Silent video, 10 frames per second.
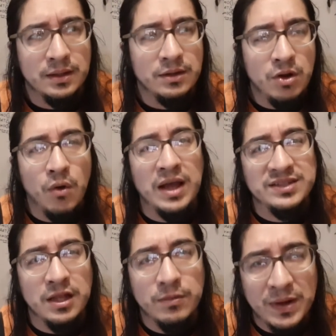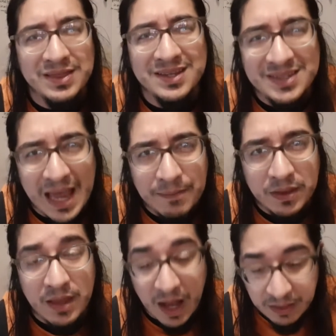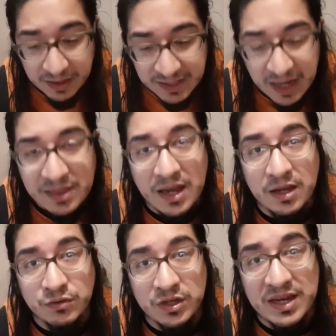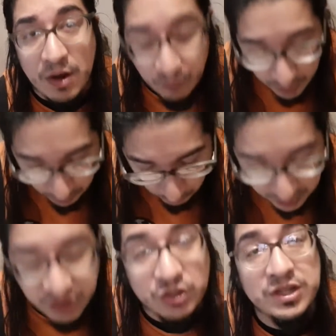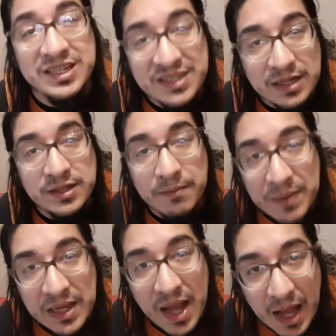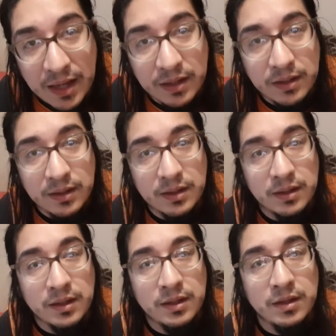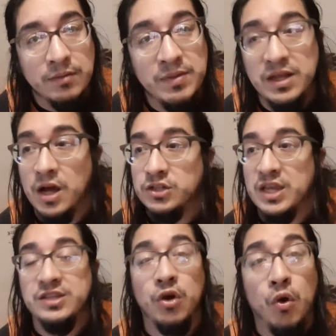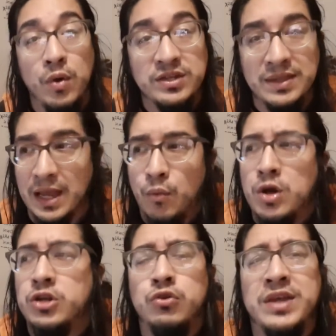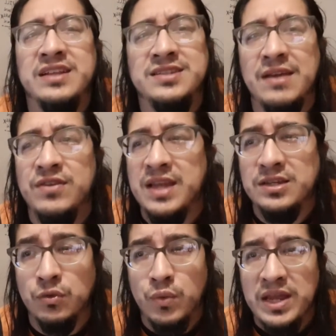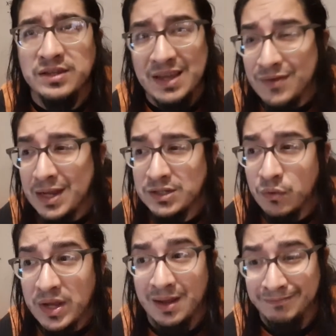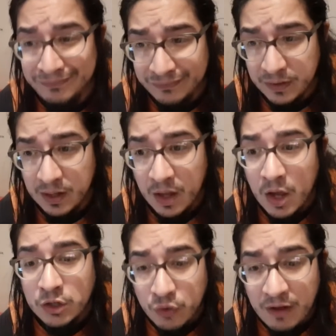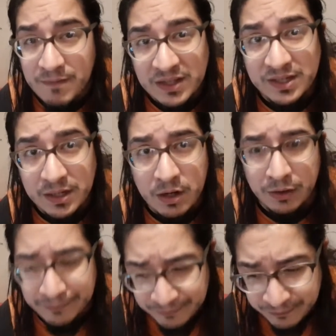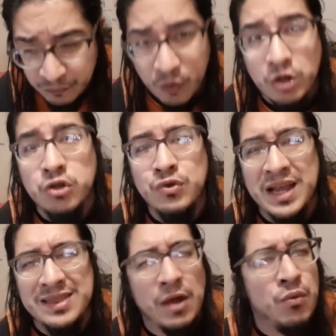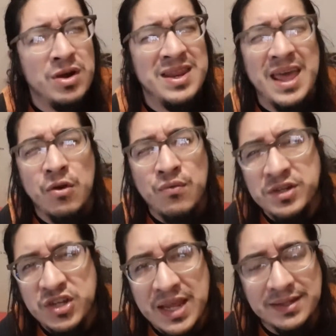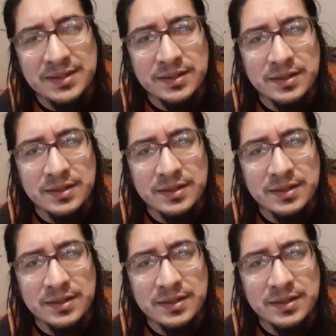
No, I celebrate the Sabbath on the day that it was originally said to be on. Because it's always like, where do you get 7 days a week? 7 days a week? 12 months a year? Where do you get that? Where did that originate?